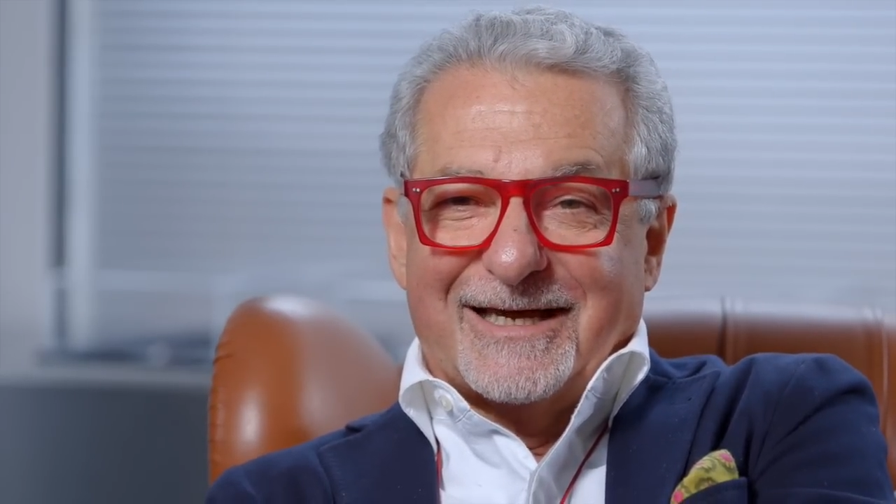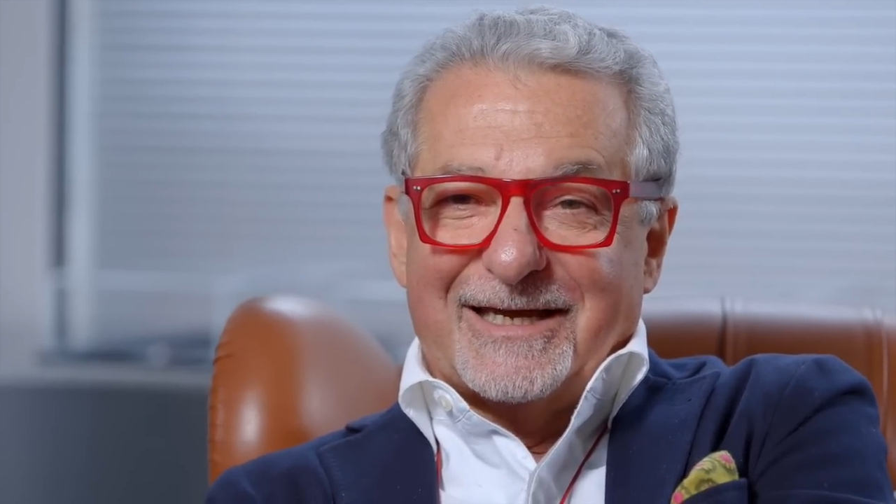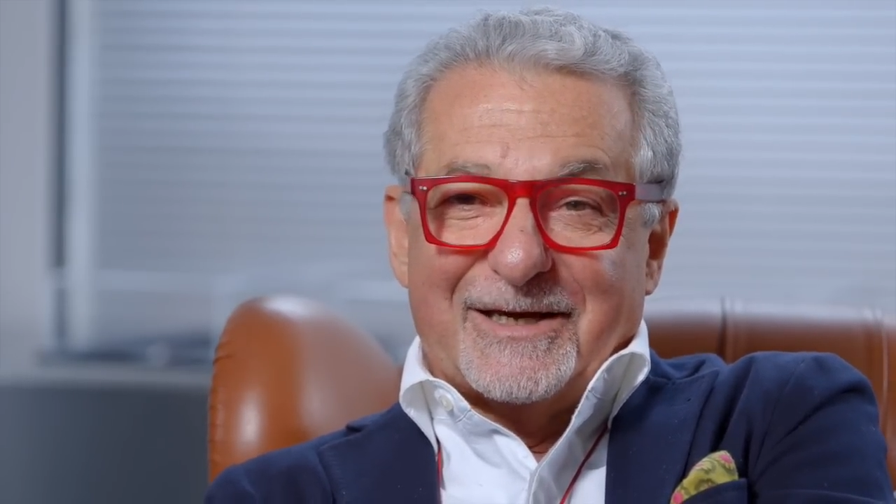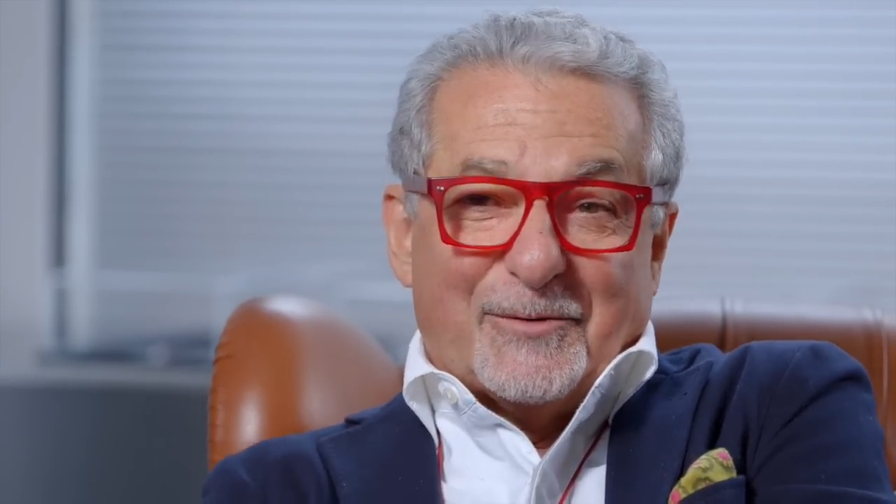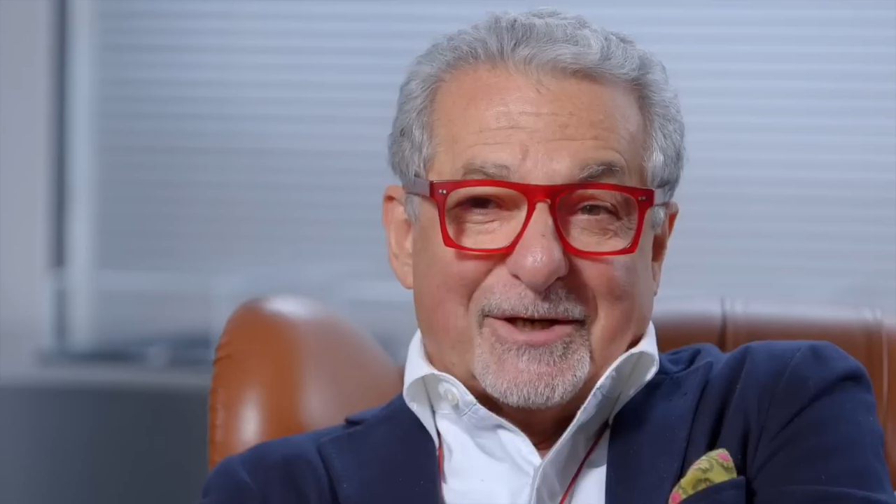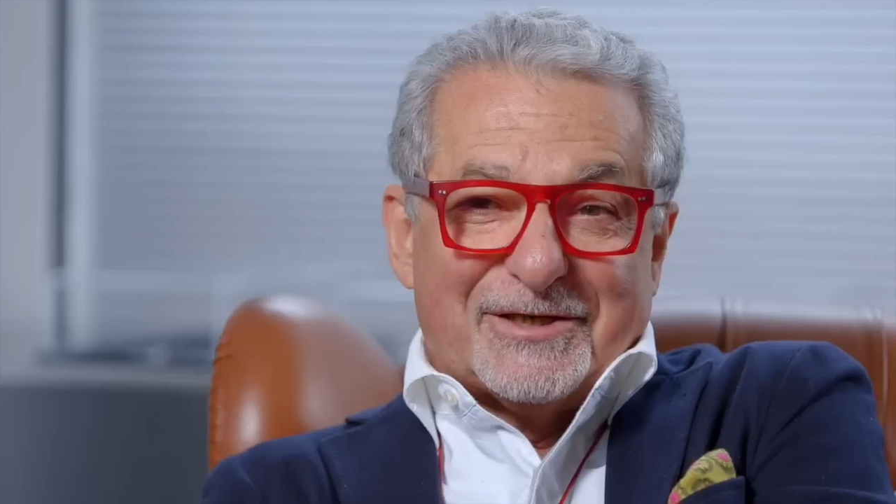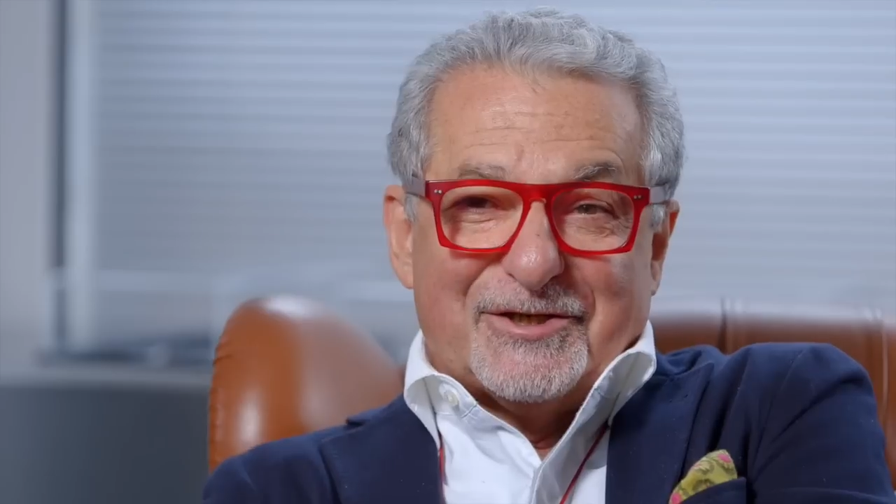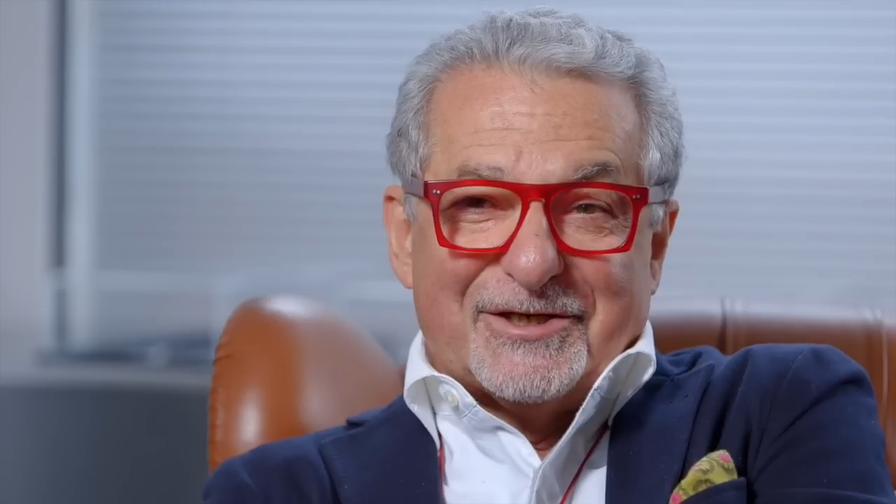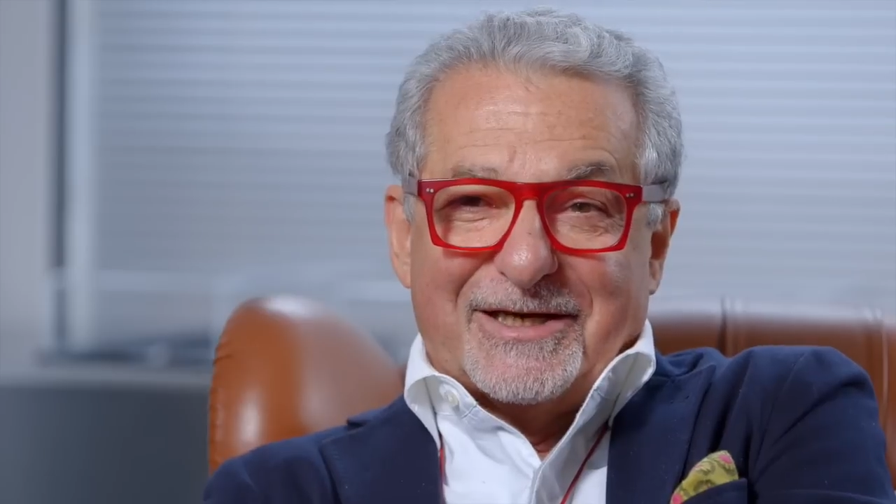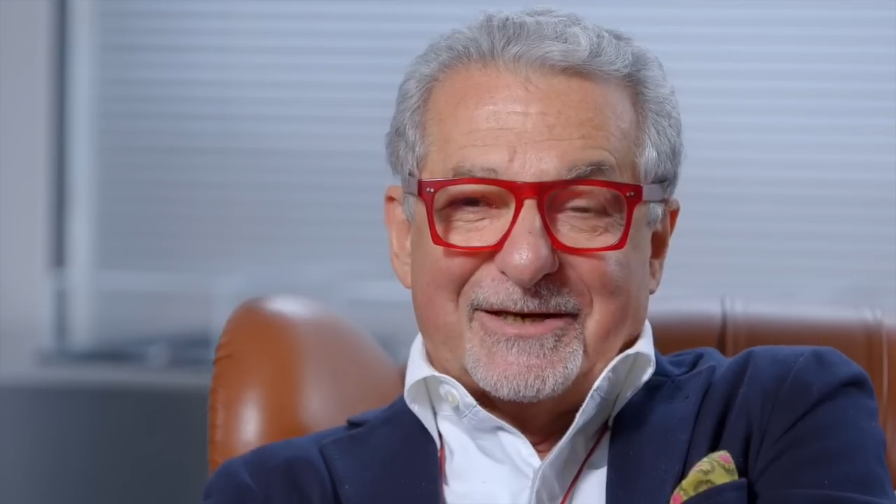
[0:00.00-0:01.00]
any
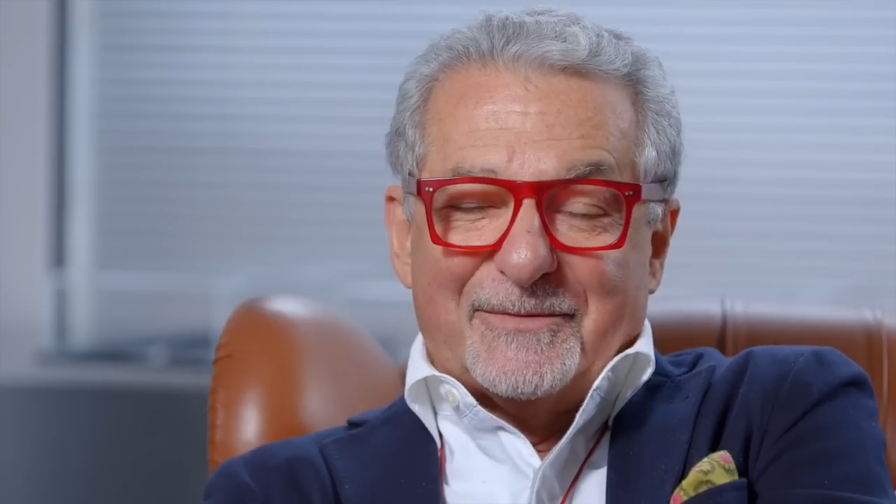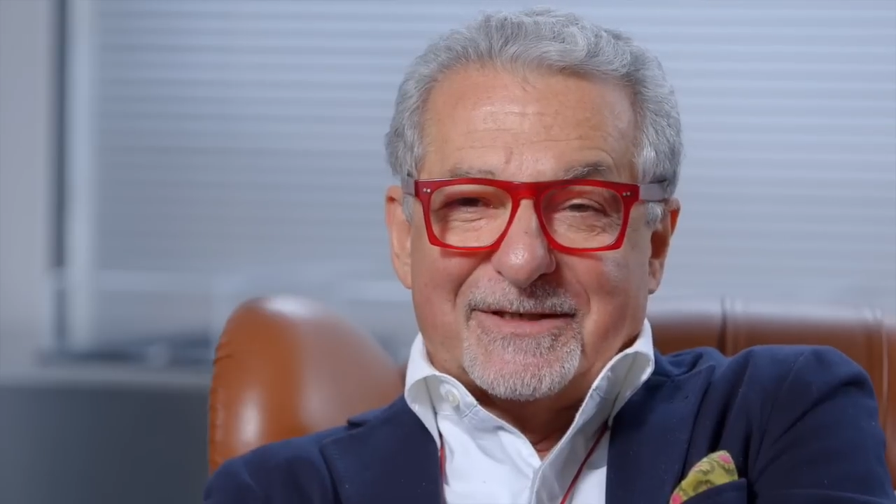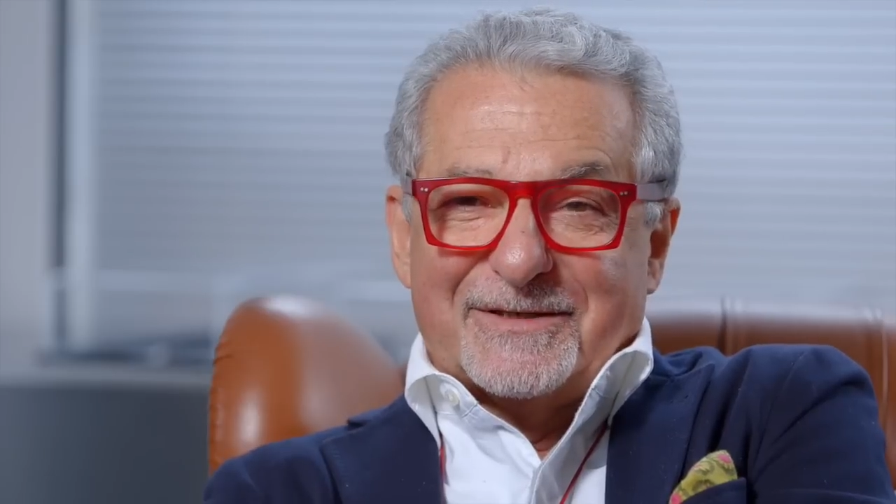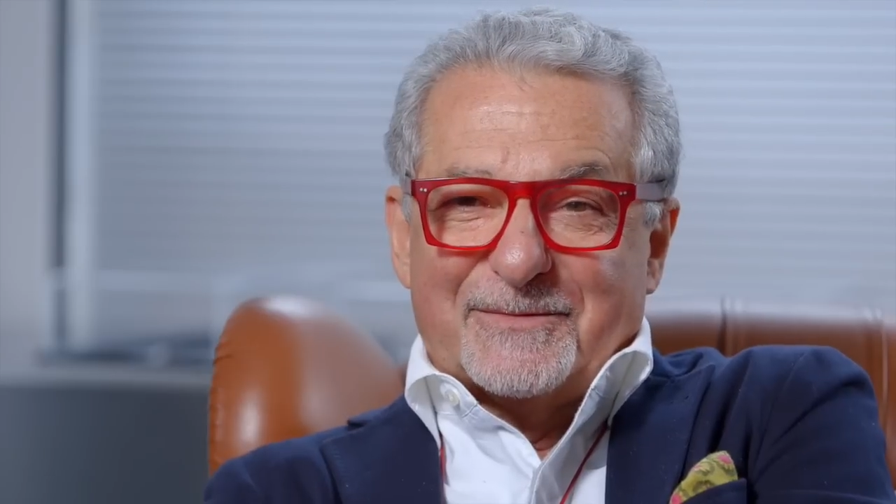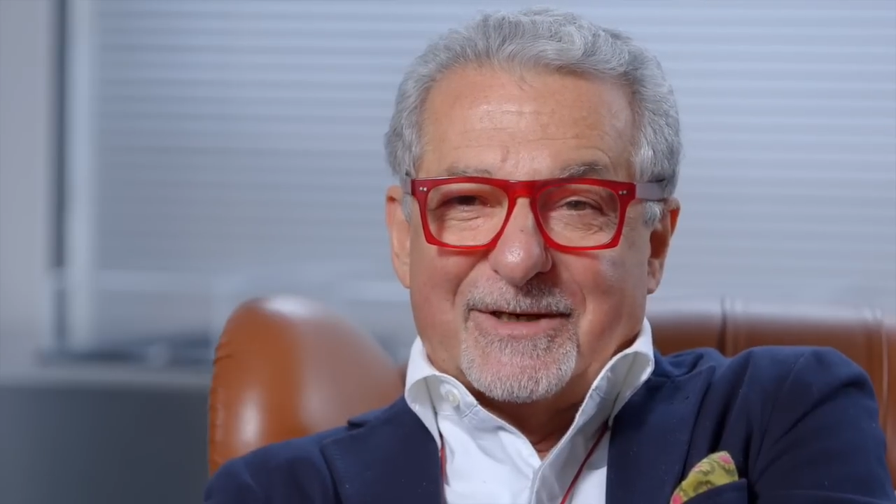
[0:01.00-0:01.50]
question in anybody's